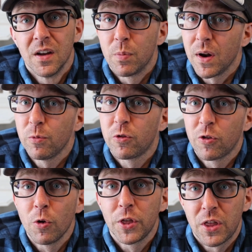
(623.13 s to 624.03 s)
But I'm
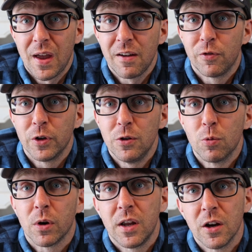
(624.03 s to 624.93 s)
so thankful you
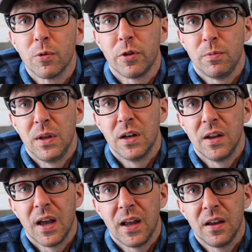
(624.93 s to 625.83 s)
were here with me
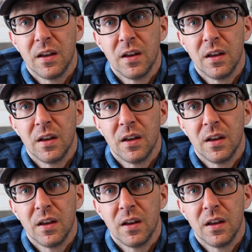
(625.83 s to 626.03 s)
today.